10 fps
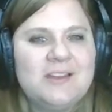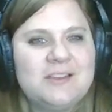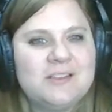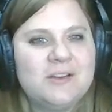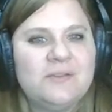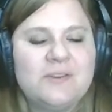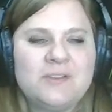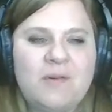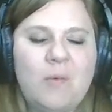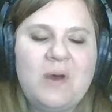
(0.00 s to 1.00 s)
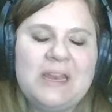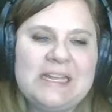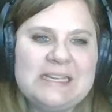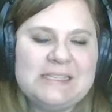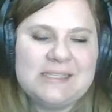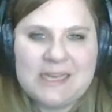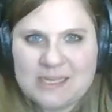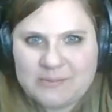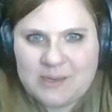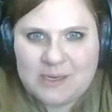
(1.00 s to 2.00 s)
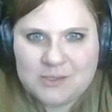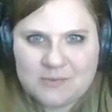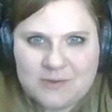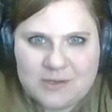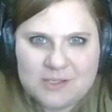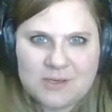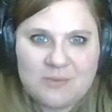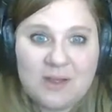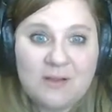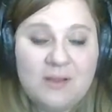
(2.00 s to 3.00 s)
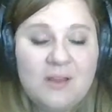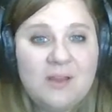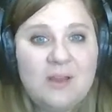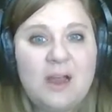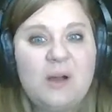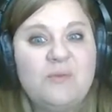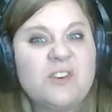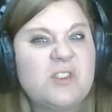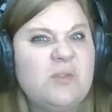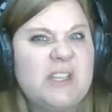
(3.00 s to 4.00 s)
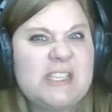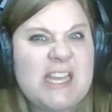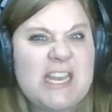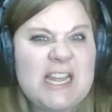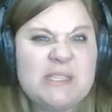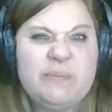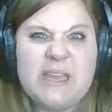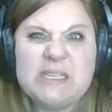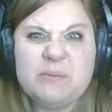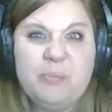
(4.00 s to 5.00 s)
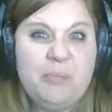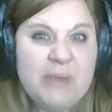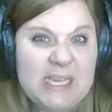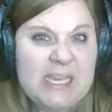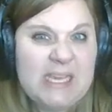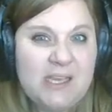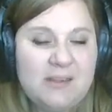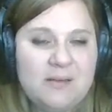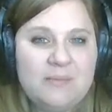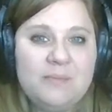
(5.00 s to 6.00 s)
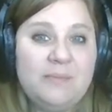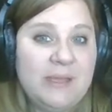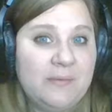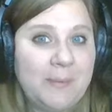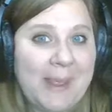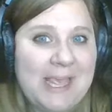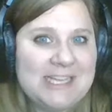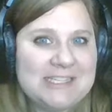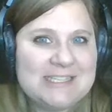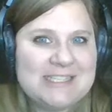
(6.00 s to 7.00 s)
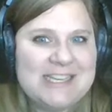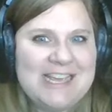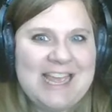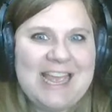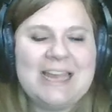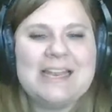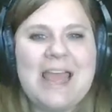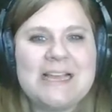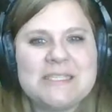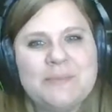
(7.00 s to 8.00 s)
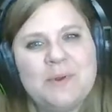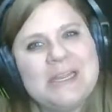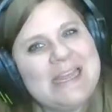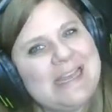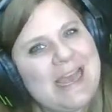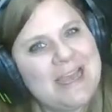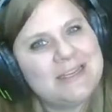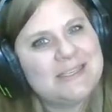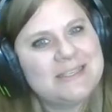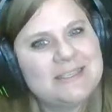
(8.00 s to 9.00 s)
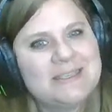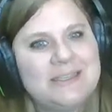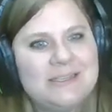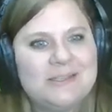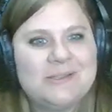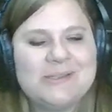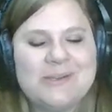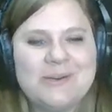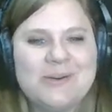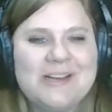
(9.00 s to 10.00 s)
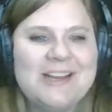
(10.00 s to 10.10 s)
So first of all, what is an exponential function? Well, first of all, we say that it has base b, b for base, and exponent x. So